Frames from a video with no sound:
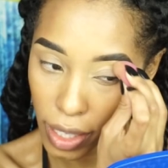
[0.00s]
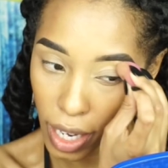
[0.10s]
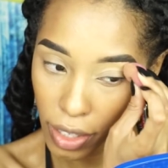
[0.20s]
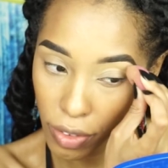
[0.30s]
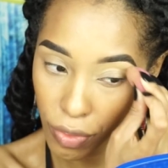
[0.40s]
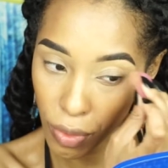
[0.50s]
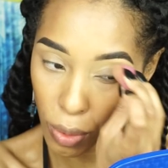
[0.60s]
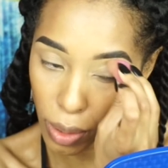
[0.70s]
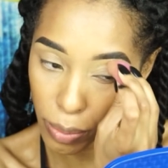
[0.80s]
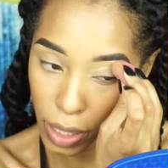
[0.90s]
he kind of
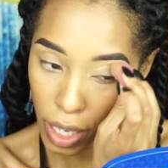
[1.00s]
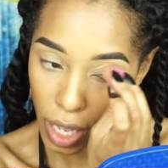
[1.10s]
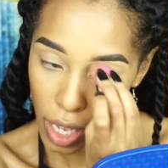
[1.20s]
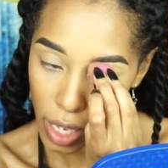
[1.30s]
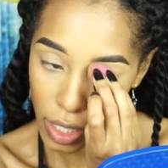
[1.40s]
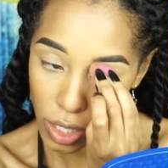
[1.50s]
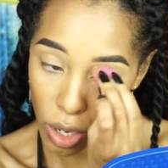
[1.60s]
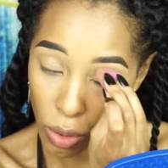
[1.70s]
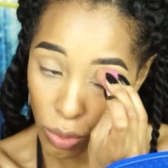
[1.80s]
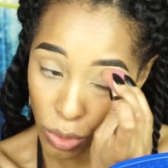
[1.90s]
formed his
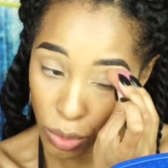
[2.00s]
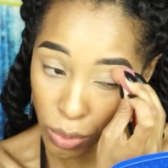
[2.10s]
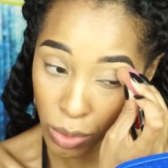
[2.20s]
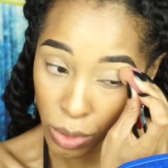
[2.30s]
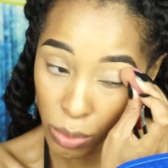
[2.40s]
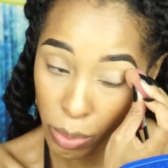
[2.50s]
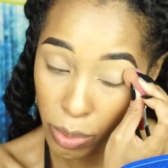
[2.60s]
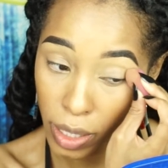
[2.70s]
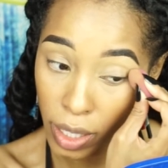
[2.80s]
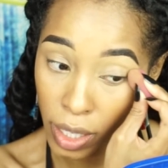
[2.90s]
own group
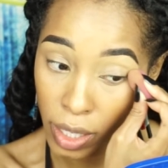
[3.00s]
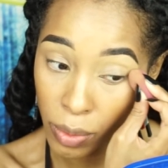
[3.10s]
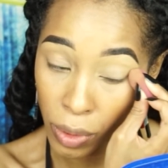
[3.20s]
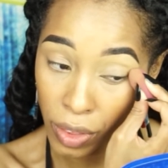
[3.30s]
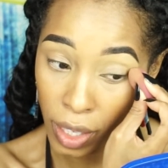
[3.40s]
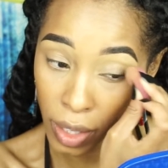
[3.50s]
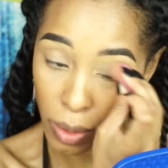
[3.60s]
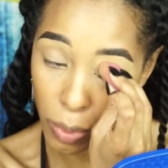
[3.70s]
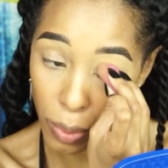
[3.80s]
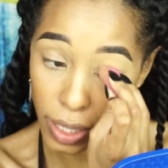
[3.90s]
in, within the
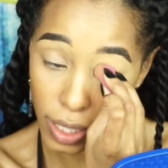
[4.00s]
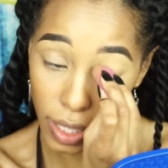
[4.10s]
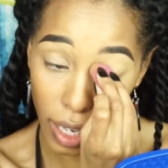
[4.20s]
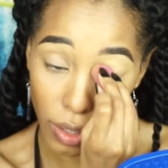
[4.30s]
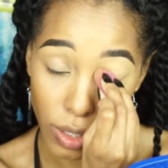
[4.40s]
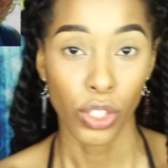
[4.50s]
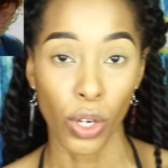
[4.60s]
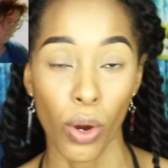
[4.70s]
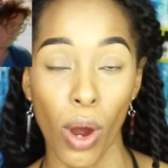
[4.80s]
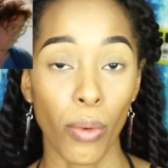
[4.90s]
Boy Scouts.
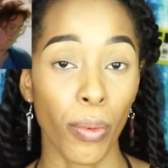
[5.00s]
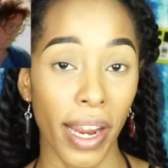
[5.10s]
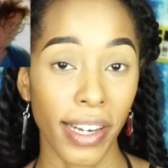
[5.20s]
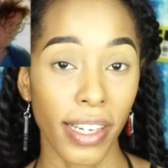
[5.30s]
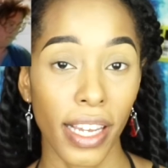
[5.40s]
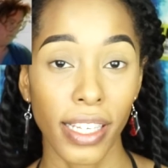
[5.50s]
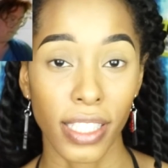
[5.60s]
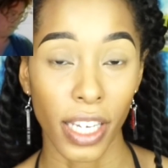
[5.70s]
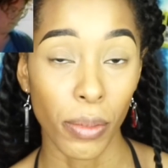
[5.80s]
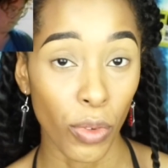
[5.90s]
So uh, Randy
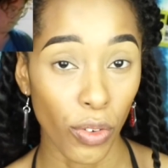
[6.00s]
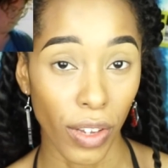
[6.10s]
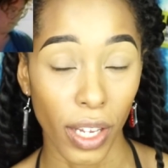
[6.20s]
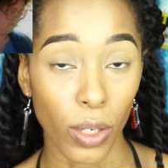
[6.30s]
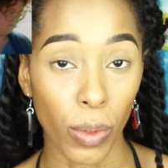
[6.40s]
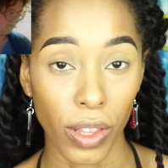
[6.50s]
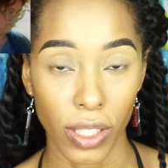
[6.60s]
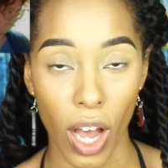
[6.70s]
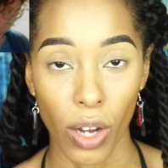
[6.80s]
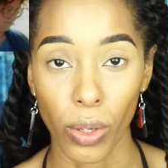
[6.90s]
did move in with
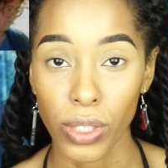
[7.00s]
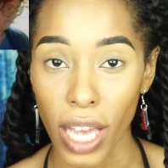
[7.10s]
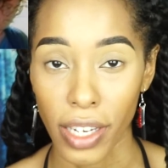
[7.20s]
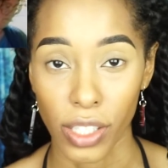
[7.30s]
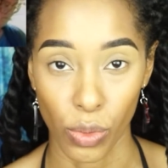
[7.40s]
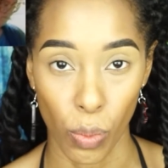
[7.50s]
Donald and his